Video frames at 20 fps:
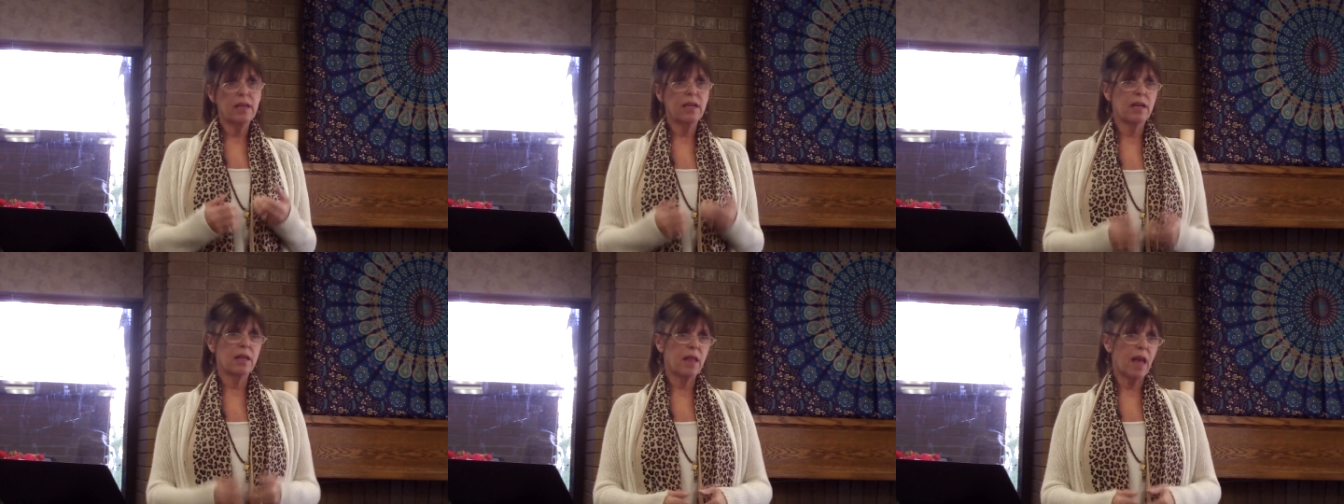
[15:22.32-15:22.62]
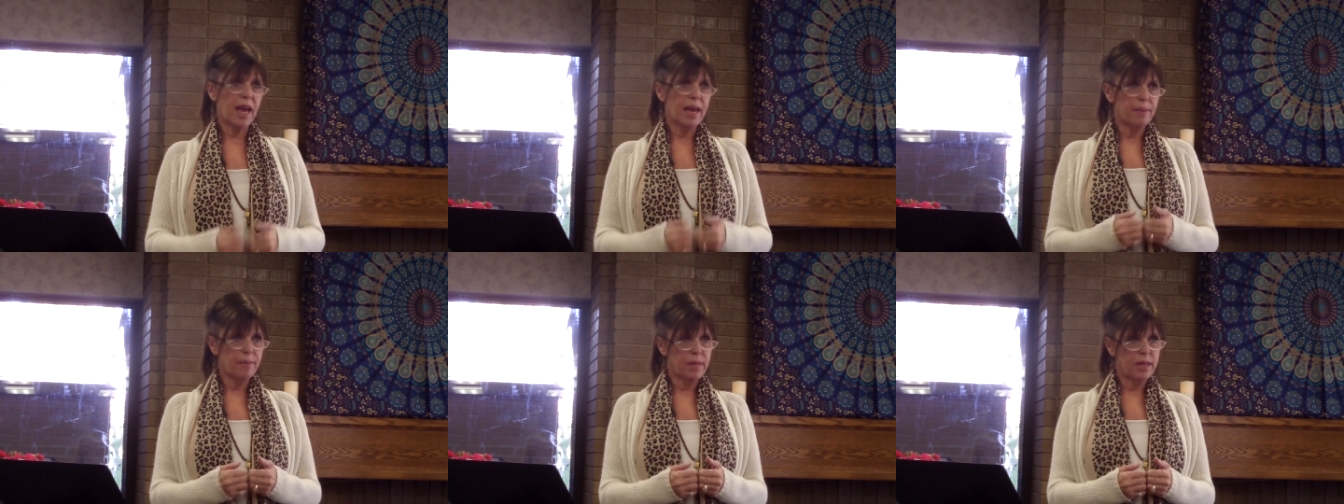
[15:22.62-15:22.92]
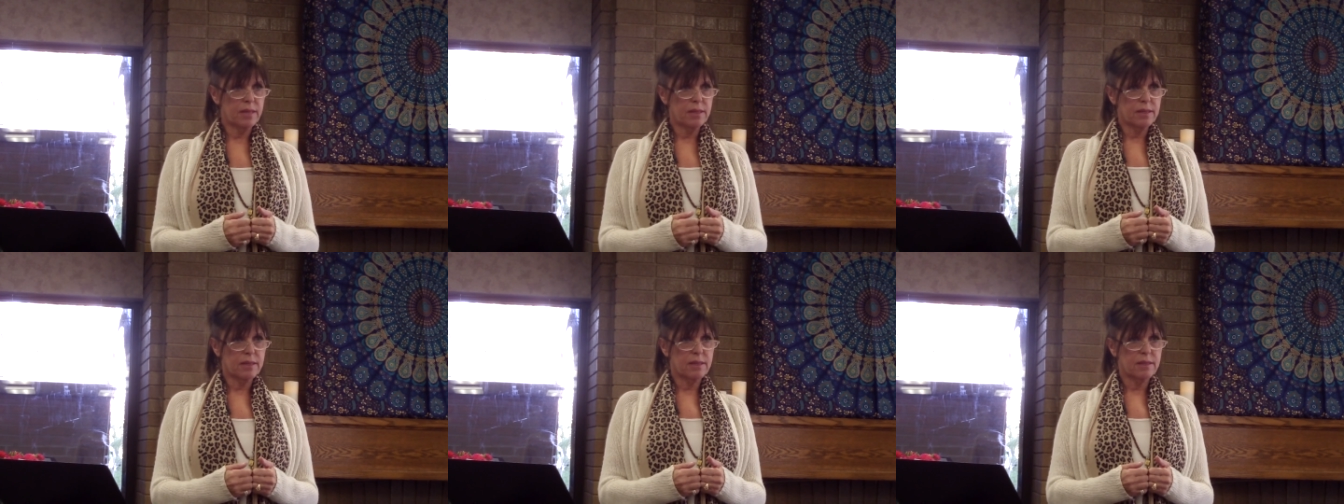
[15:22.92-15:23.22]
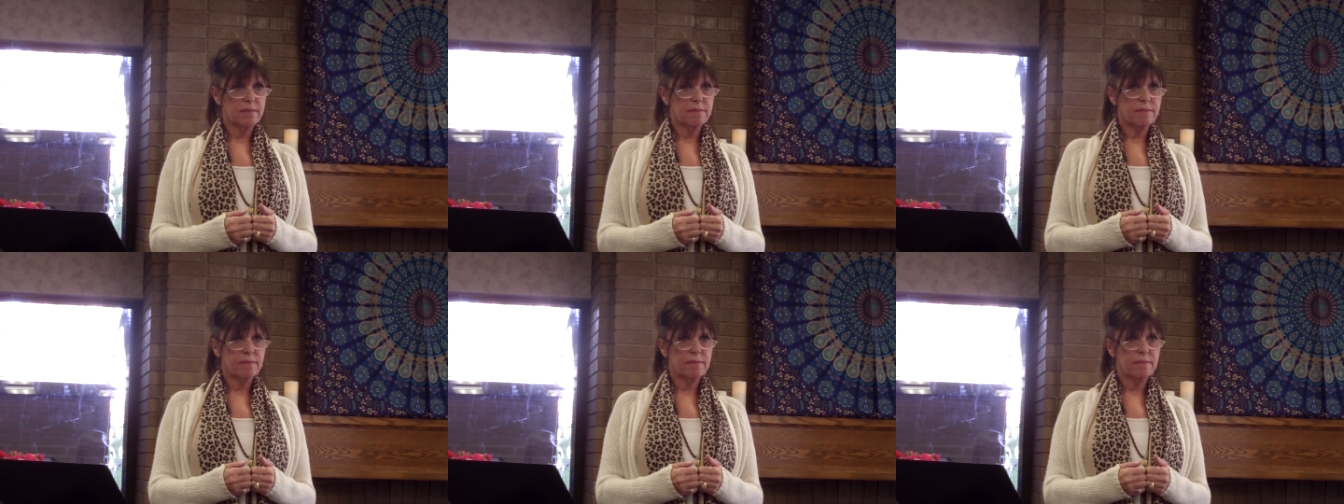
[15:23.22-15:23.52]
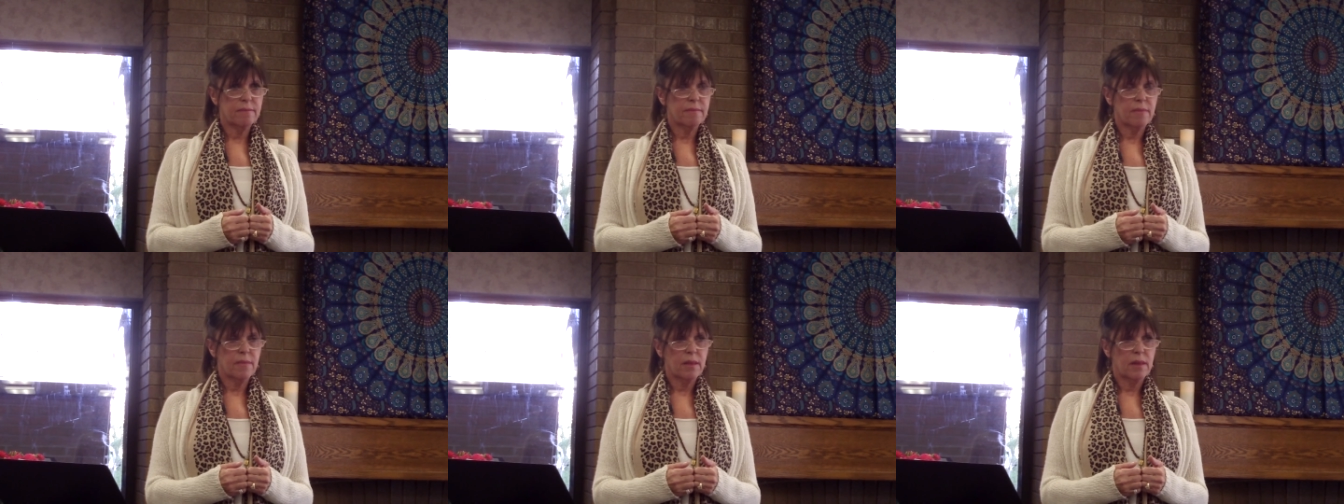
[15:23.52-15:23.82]
in alignment,
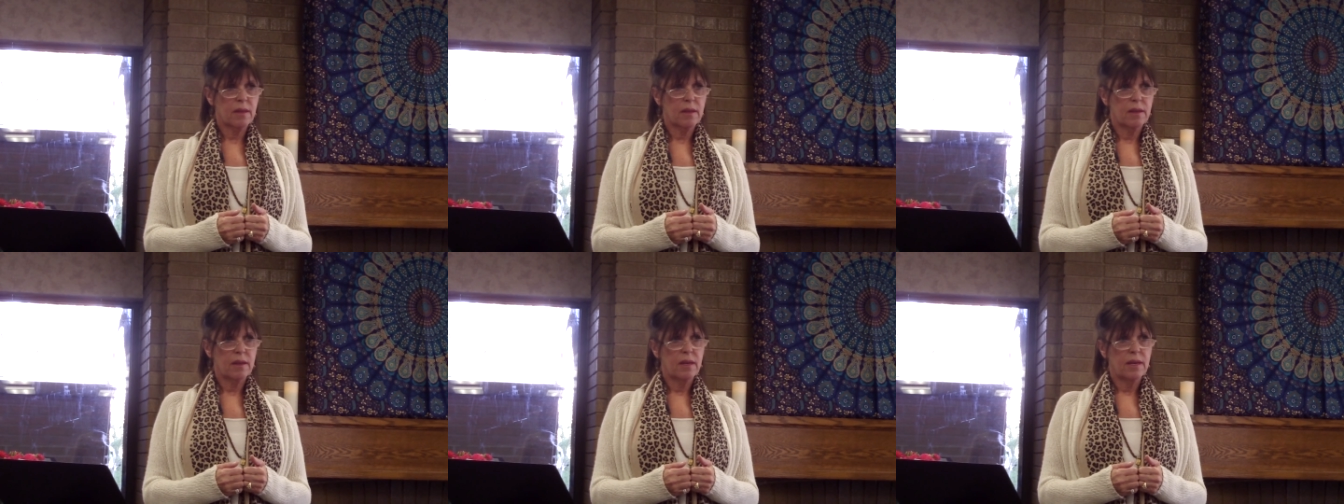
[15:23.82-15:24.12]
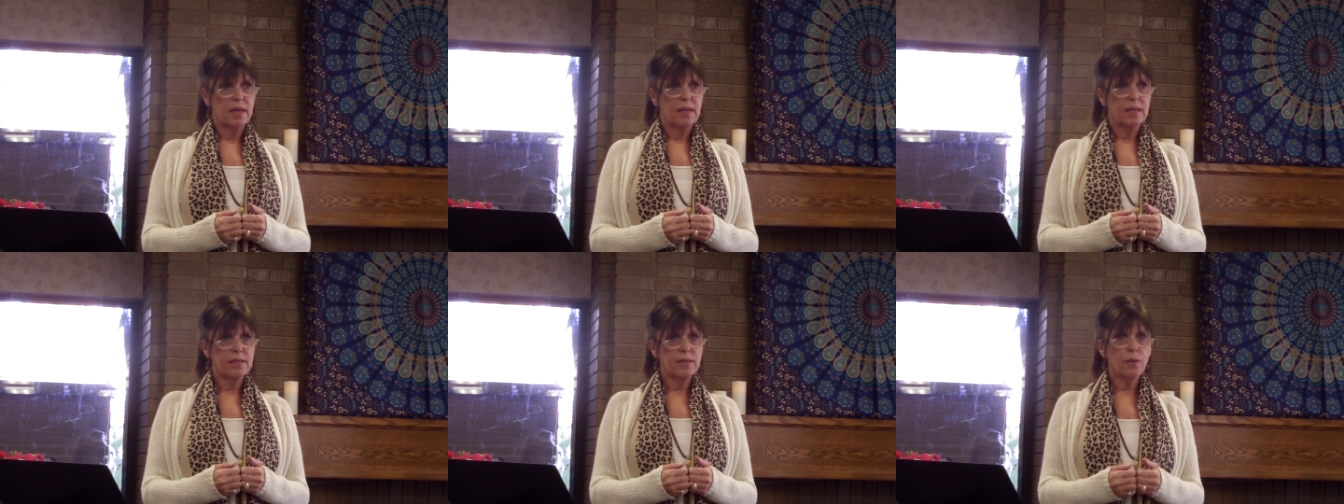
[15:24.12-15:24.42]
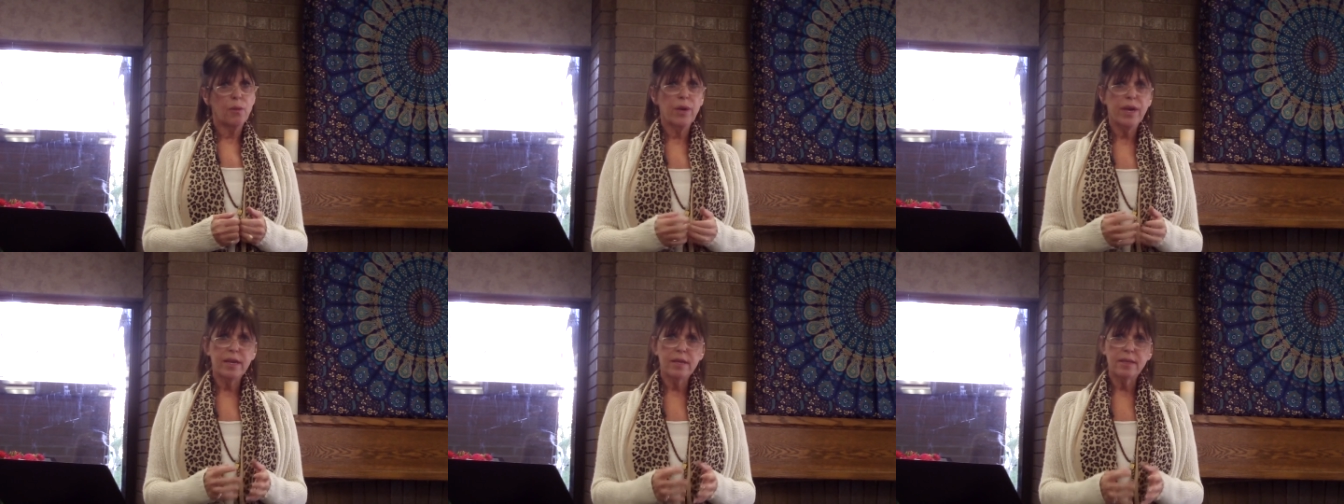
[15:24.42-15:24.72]
is that we